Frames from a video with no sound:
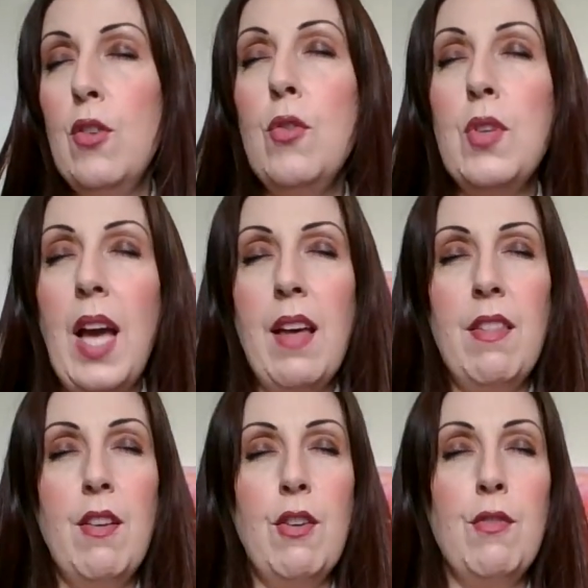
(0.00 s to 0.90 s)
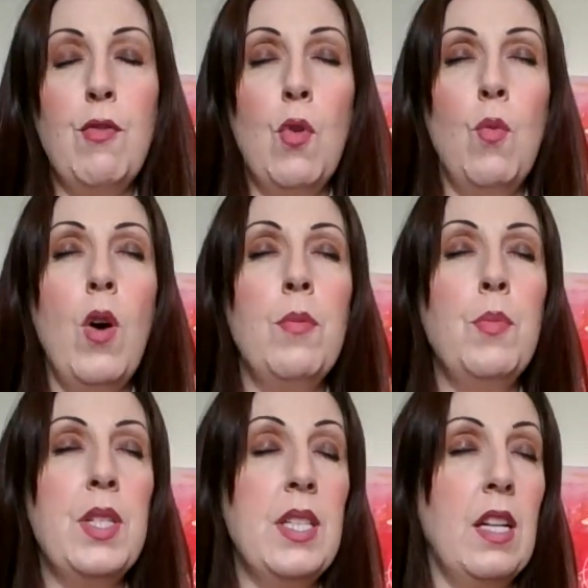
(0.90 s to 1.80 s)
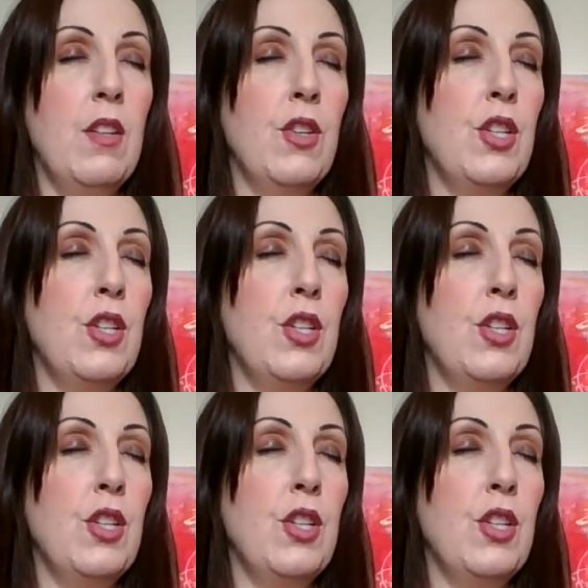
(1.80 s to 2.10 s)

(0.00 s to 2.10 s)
who gather for one particular